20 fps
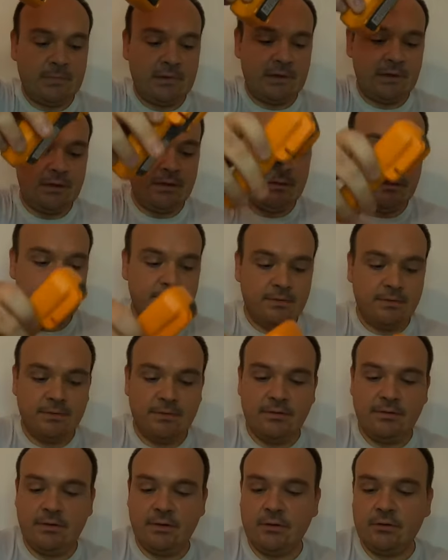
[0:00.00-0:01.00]
and
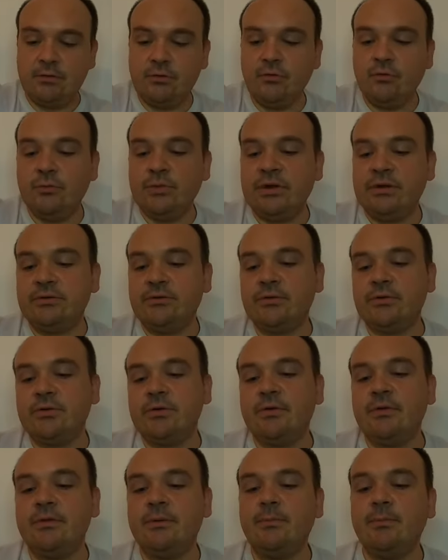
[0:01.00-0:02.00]
there no
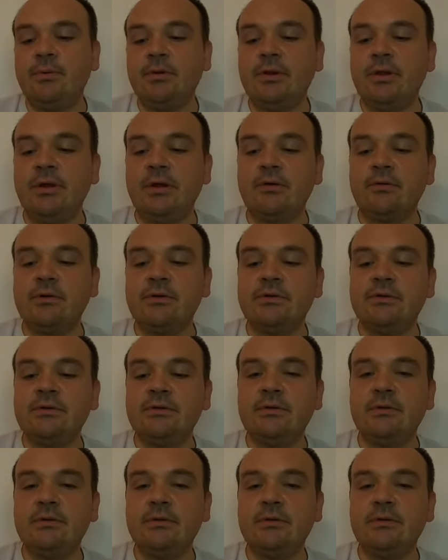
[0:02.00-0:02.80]
matter the polarity.